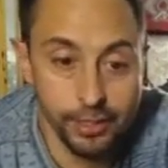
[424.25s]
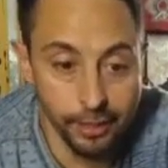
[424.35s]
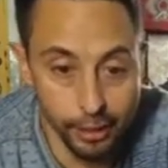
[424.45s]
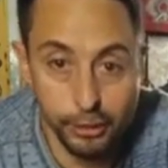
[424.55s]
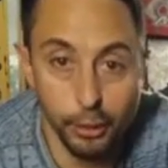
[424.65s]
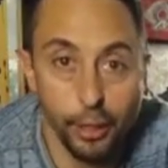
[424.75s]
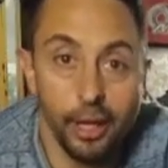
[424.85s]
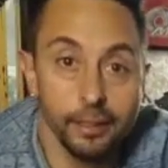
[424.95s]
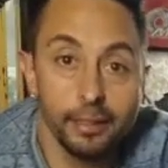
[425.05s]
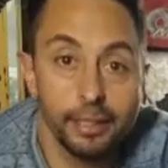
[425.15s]
and I thought
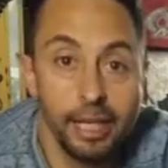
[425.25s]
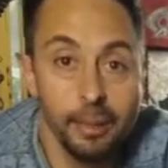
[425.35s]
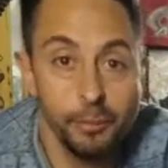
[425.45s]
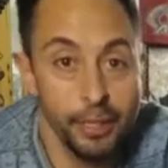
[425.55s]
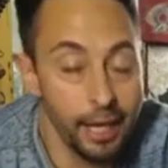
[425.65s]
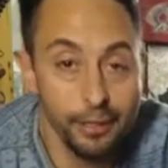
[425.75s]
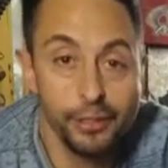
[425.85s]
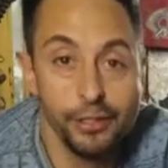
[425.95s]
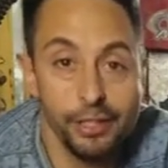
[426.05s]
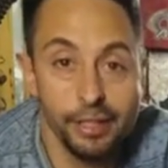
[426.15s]
I'll keep the
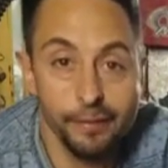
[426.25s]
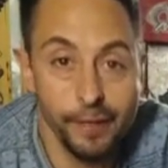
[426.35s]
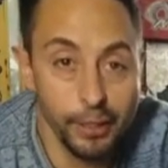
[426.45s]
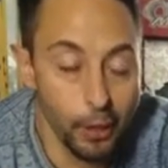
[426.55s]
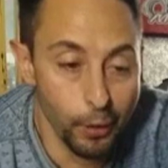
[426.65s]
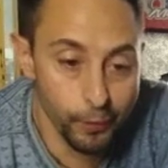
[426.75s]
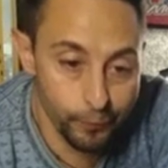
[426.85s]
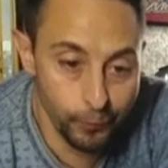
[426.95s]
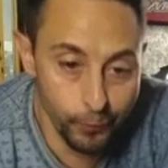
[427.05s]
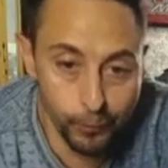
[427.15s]
answers in the video
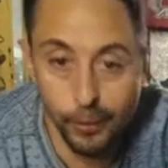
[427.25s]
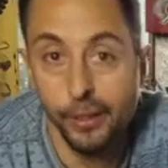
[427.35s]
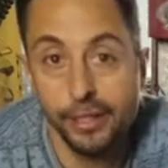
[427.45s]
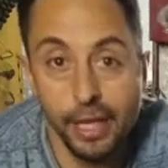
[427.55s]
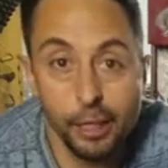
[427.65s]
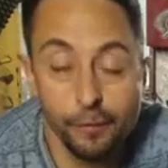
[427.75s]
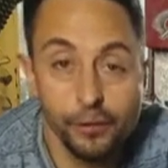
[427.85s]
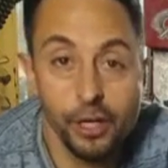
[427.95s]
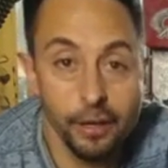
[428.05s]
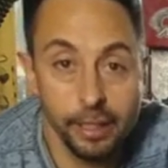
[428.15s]
for sake of
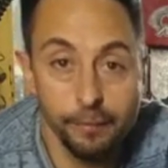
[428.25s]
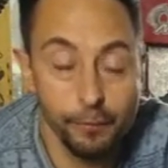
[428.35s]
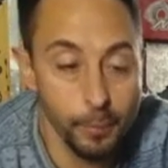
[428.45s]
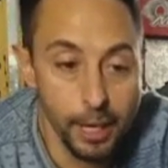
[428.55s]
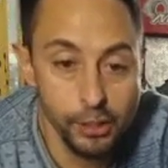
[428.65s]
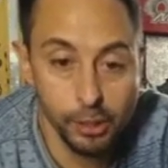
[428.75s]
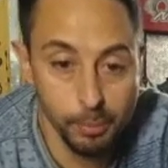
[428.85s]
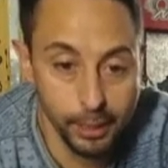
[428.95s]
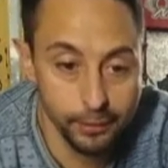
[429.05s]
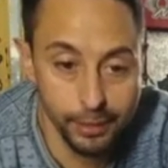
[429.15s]
sharing
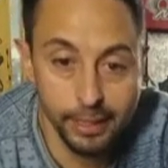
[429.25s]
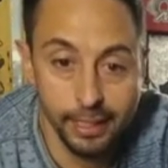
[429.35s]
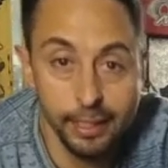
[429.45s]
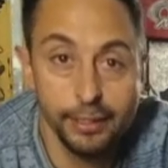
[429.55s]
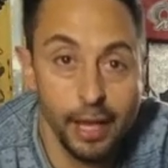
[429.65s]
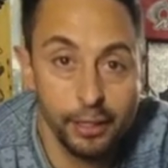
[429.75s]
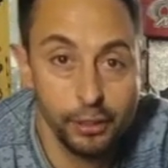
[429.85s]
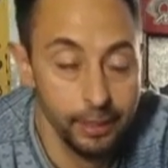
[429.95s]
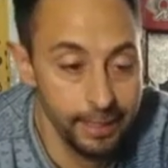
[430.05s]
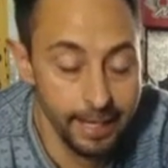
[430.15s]
information, because it is
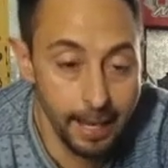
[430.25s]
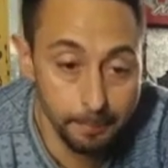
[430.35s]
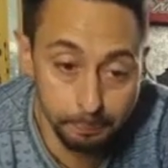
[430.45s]
actually